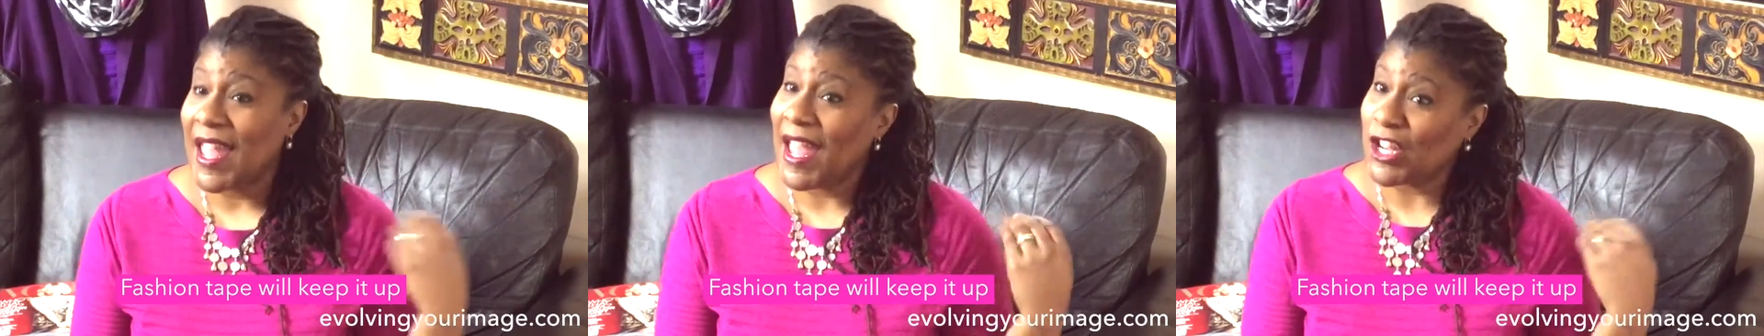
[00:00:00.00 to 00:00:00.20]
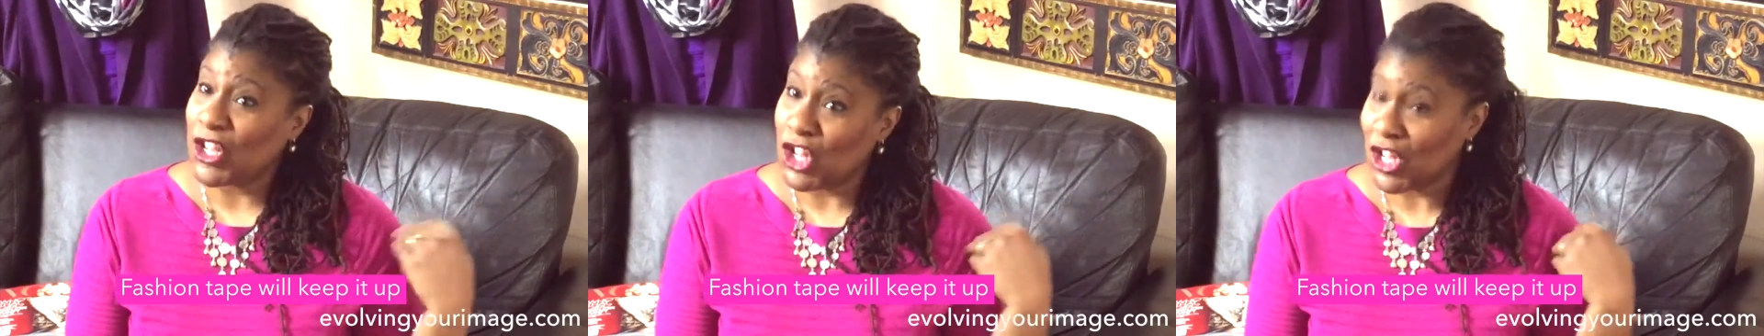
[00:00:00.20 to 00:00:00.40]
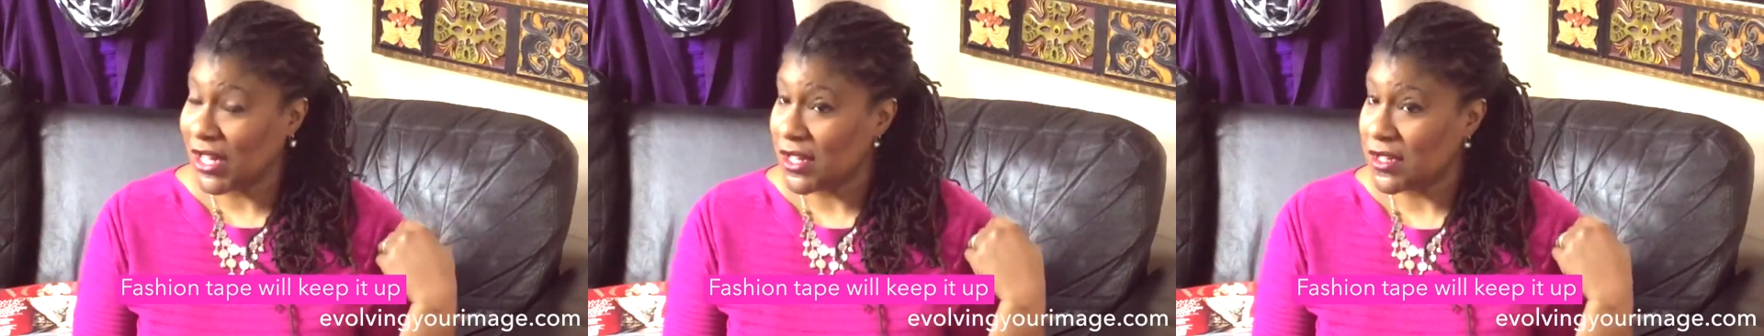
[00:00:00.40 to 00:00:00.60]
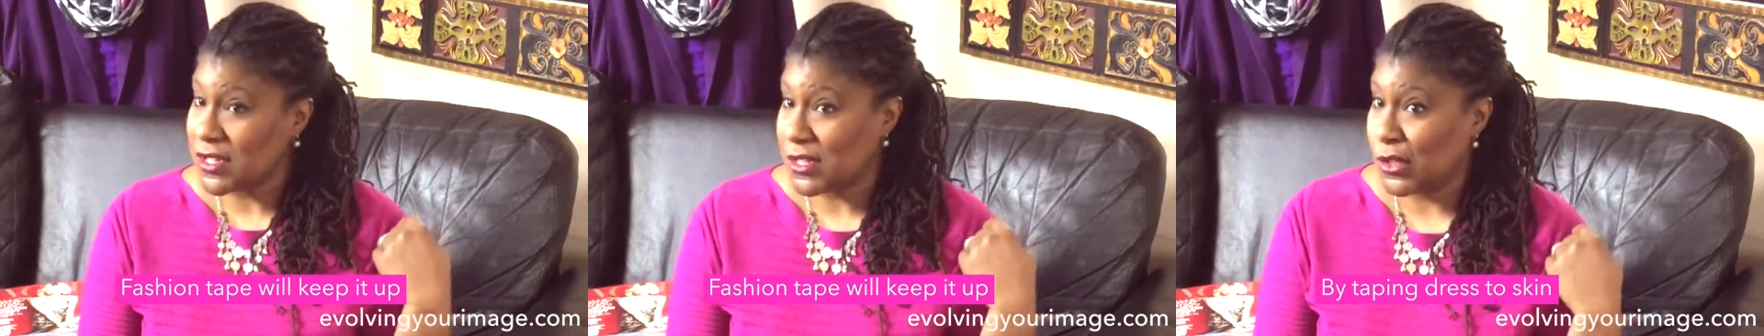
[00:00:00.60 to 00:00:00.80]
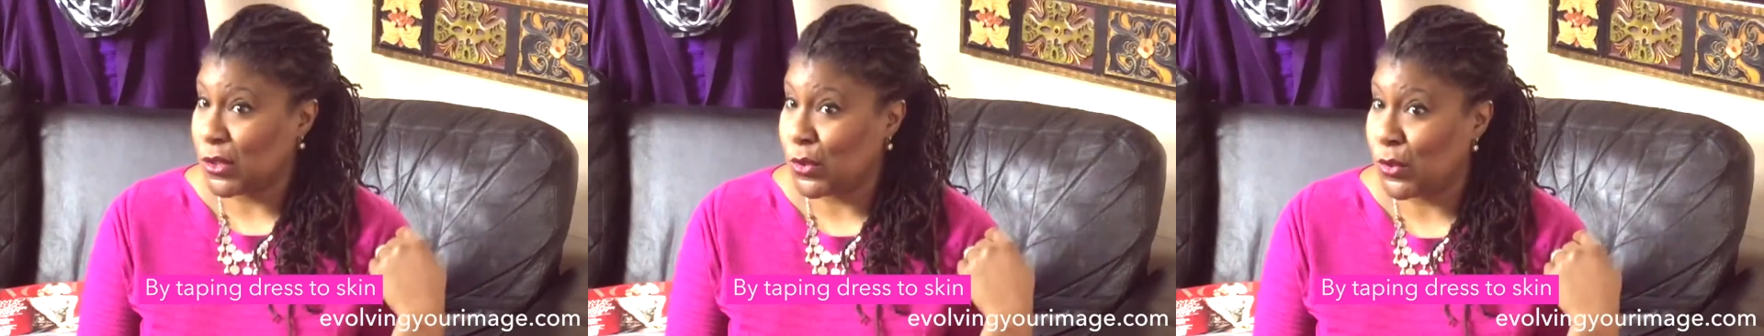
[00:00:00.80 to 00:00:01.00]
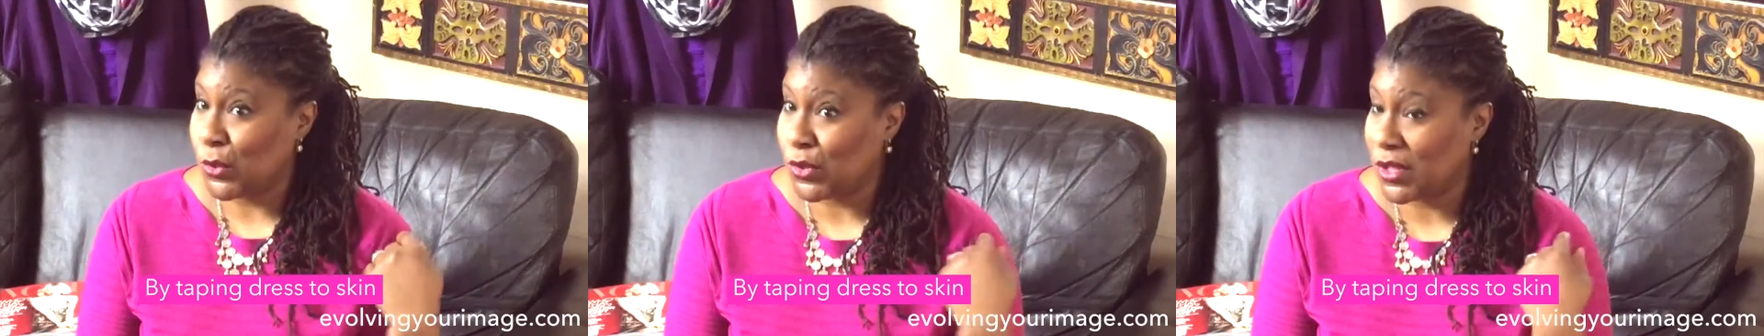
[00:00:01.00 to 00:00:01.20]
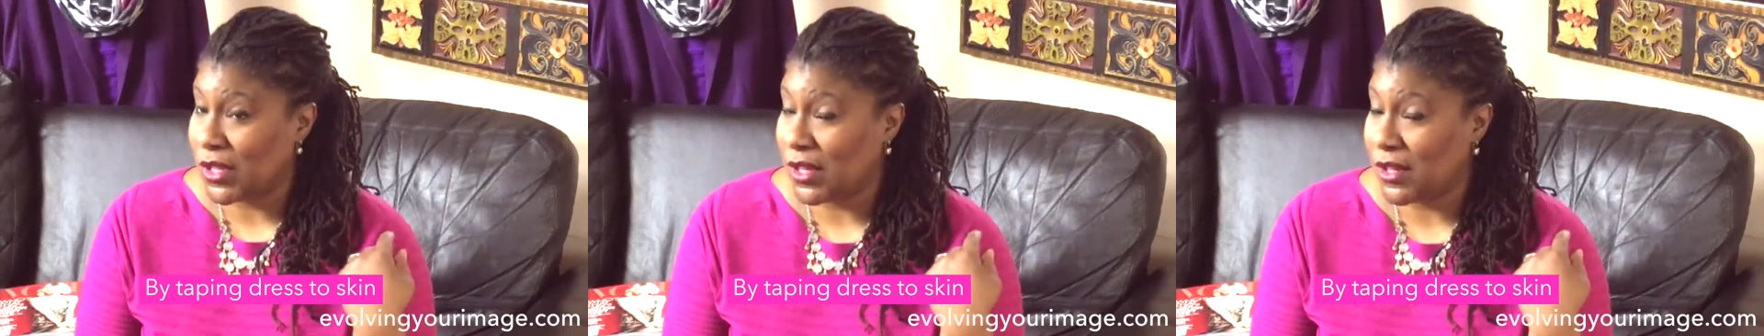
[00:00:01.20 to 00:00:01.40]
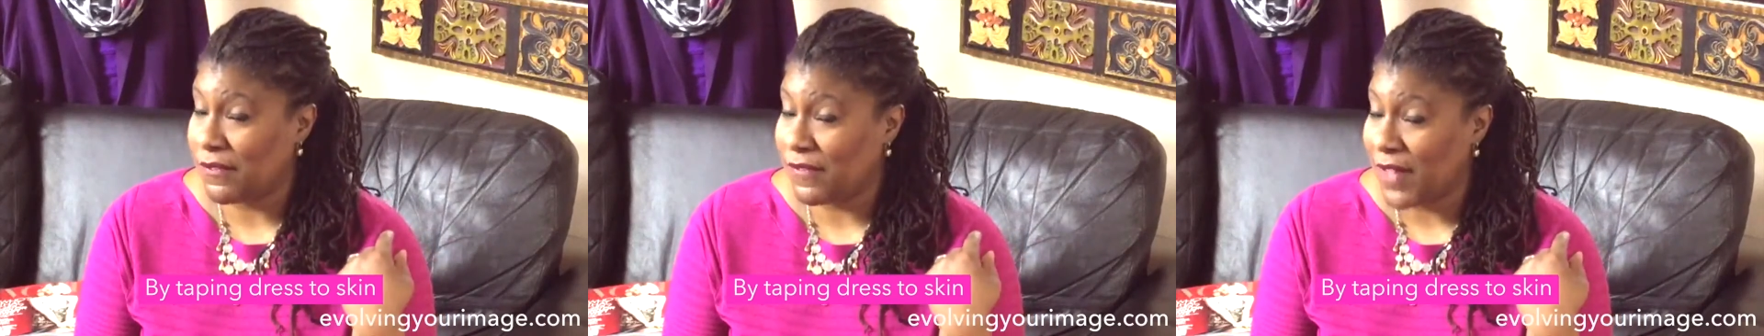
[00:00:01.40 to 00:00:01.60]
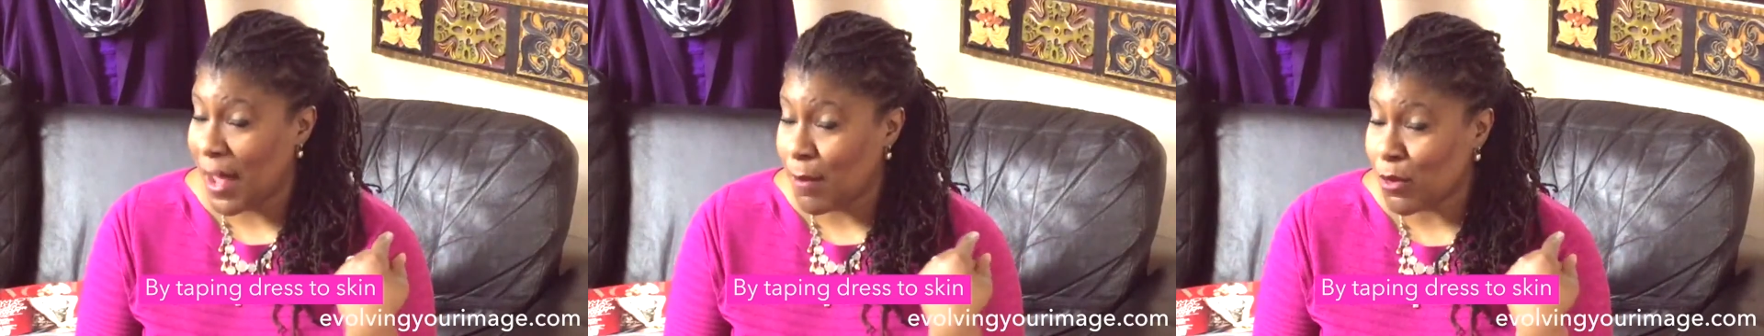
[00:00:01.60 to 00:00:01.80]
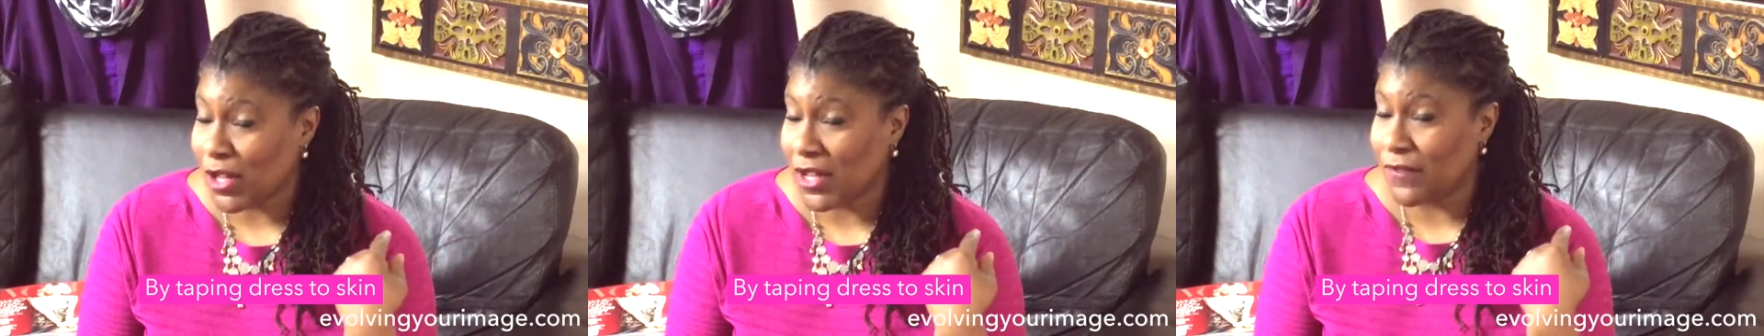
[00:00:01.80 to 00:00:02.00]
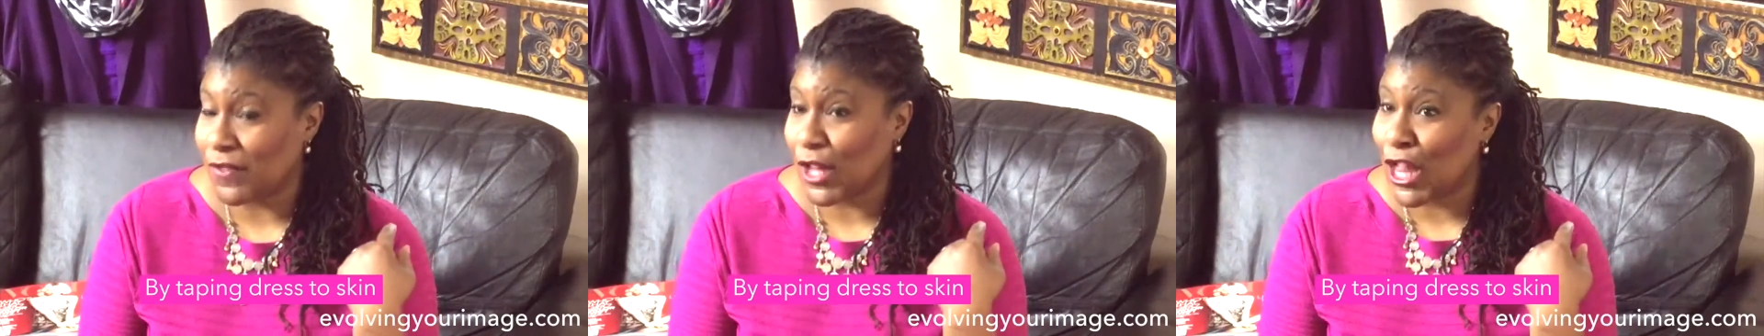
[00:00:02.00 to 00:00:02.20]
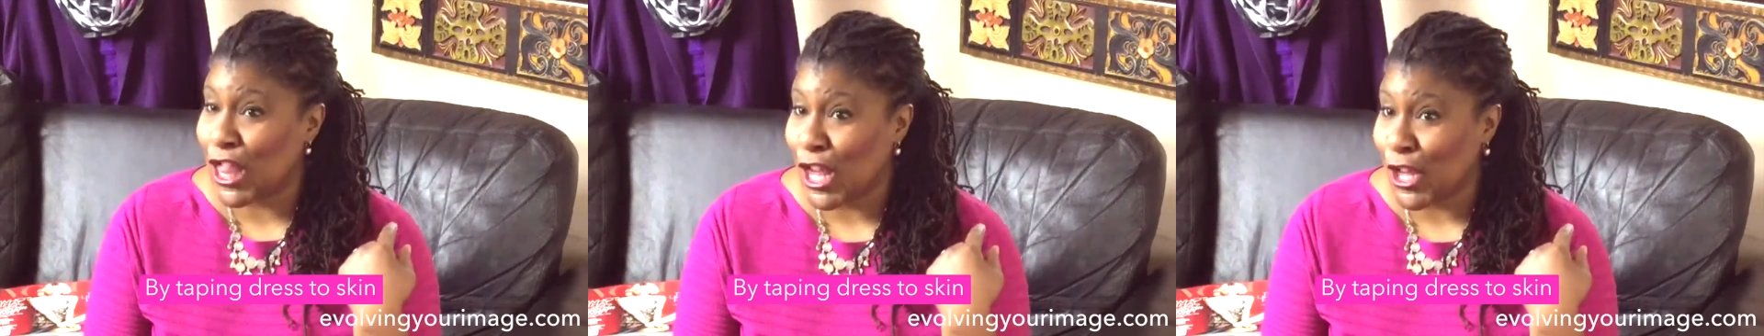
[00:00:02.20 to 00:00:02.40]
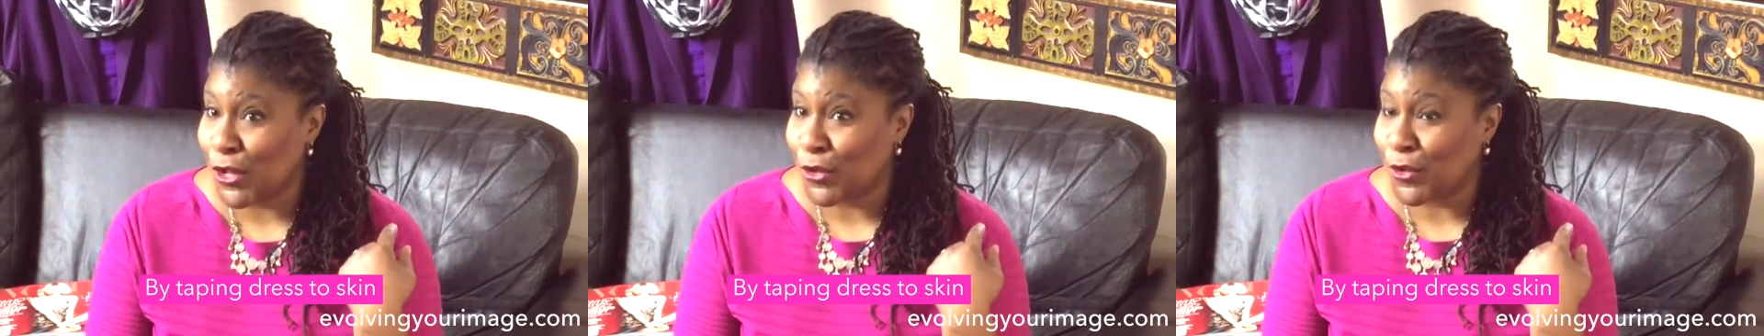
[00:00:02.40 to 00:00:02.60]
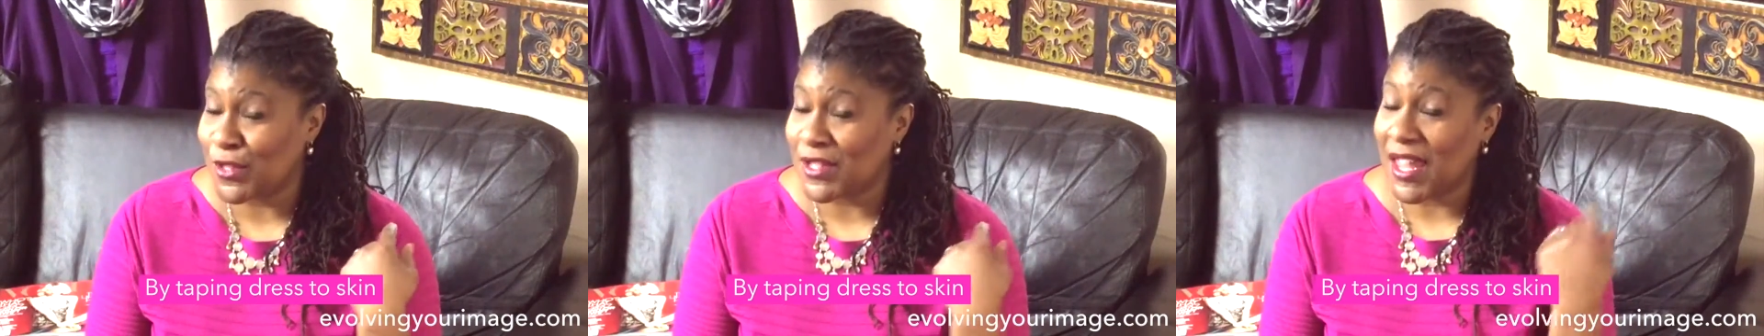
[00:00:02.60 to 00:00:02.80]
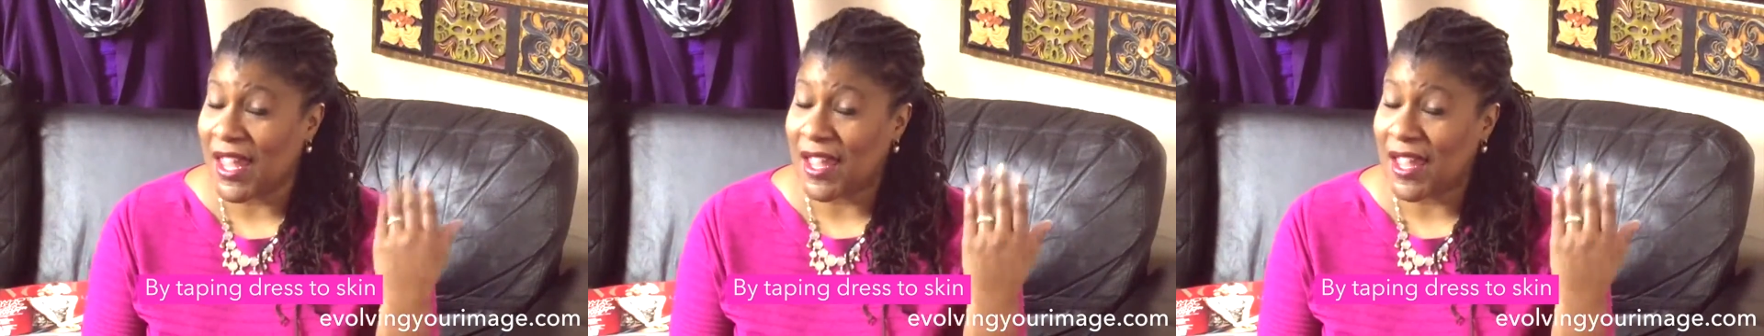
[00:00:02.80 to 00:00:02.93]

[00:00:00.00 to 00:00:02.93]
and hook it to the fabric of the clothes,